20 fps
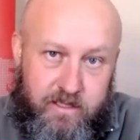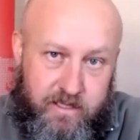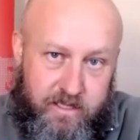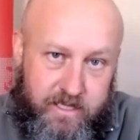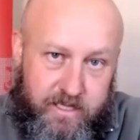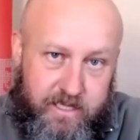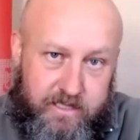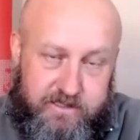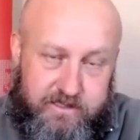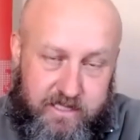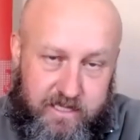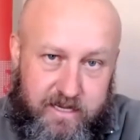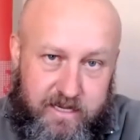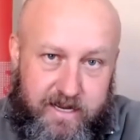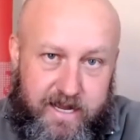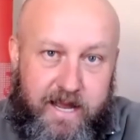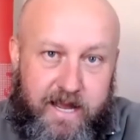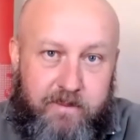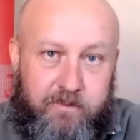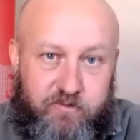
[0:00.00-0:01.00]
has
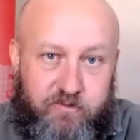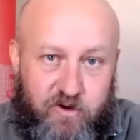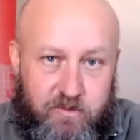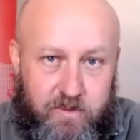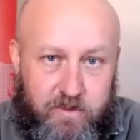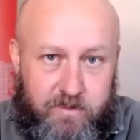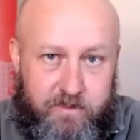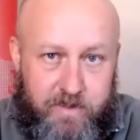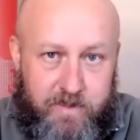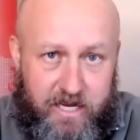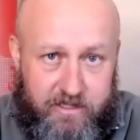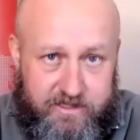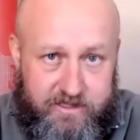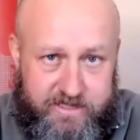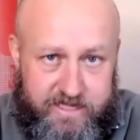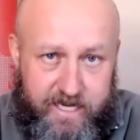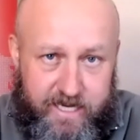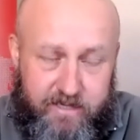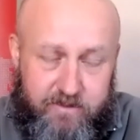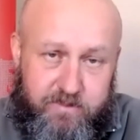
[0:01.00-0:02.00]
climbed from about
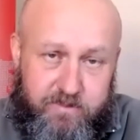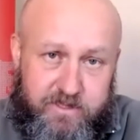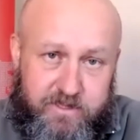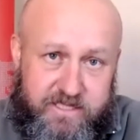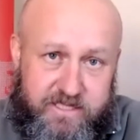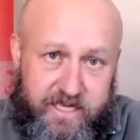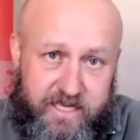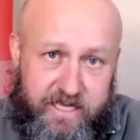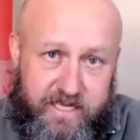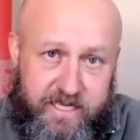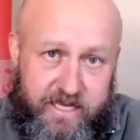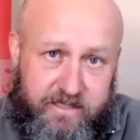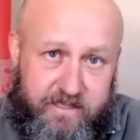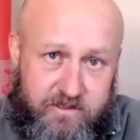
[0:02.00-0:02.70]
10%,